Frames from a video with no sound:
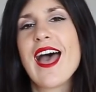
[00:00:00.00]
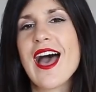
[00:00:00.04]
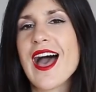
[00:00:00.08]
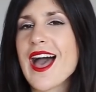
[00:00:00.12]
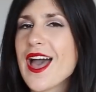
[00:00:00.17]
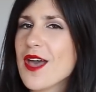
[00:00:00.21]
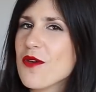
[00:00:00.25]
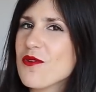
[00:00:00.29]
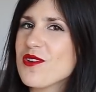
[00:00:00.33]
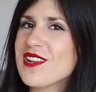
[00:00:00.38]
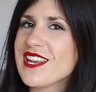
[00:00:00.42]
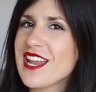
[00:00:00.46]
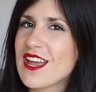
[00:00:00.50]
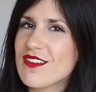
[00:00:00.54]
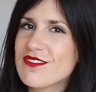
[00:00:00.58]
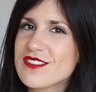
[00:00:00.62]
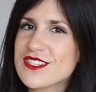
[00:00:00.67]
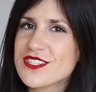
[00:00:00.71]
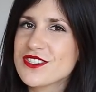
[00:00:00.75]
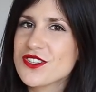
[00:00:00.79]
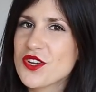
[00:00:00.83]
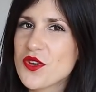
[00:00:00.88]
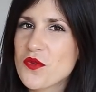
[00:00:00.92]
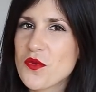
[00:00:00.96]
I would love
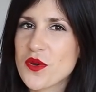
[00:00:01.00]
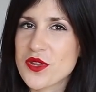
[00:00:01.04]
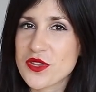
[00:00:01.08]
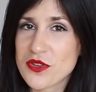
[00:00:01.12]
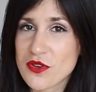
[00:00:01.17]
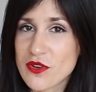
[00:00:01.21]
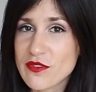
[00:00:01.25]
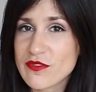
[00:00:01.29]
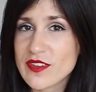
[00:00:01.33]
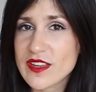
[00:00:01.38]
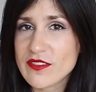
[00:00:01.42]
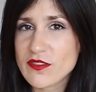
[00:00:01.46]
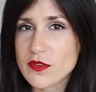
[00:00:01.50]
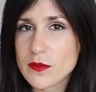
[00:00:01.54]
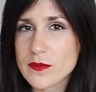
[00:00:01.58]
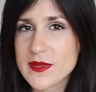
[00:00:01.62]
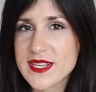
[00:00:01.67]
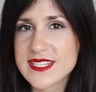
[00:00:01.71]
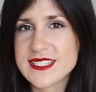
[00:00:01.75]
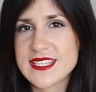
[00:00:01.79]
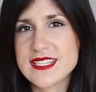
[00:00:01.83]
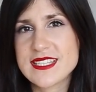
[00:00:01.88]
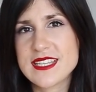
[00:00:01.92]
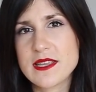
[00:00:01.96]
to know what your favorite
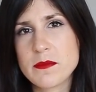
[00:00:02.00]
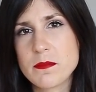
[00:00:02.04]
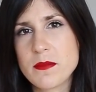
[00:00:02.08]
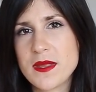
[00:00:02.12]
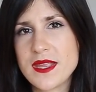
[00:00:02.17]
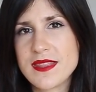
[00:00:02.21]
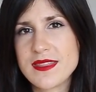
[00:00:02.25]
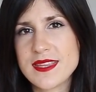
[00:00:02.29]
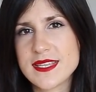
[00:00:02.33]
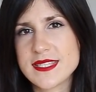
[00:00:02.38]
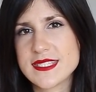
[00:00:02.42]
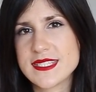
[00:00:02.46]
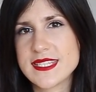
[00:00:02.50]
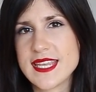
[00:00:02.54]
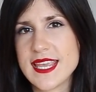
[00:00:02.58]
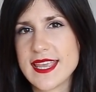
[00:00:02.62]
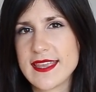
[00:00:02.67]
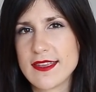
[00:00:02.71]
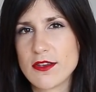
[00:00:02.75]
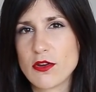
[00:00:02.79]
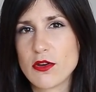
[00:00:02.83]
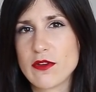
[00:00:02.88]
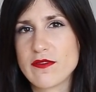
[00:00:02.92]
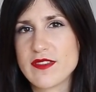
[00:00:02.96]
pieces have been this
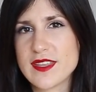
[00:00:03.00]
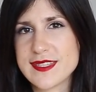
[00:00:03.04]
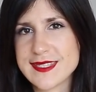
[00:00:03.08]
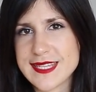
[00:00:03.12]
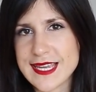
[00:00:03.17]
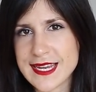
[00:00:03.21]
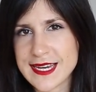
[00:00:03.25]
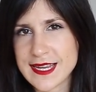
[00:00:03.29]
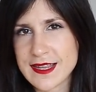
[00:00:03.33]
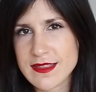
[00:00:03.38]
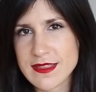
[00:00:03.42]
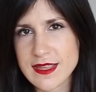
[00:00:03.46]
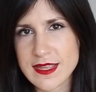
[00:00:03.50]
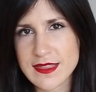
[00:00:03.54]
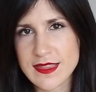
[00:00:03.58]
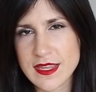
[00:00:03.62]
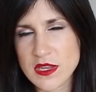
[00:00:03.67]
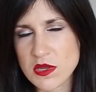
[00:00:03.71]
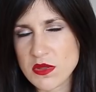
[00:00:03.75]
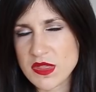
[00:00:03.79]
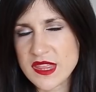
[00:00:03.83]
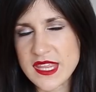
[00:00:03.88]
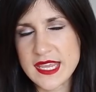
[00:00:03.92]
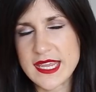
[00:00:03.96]
year, or if there's anything
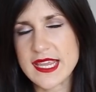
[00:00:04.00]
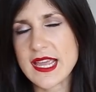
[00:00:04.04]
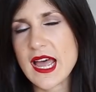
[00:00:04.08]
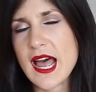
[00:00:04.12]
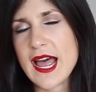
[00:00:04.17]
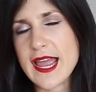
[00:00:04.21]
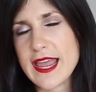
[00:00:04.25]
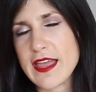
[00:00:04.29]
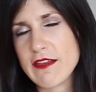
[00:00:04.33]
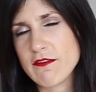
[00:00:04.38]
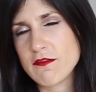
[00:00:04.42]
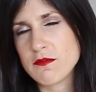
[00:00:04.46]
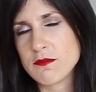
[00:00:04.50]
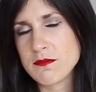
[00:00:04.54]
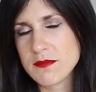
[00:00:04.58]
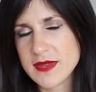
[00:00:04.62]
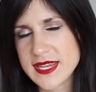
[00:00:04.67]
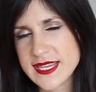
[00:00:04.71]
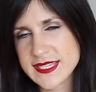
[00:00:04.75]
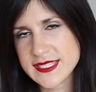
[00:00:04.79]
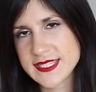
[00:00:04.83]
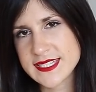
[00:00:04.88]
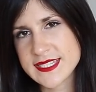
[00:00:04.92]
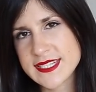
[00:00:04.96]
that you think I have
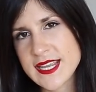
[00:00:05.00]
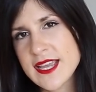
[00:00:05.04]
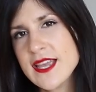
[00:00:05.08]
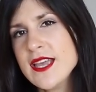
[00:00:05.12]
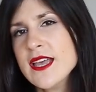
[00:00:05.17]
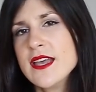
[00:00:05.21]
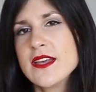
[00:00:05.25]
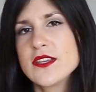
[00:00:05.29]
missed.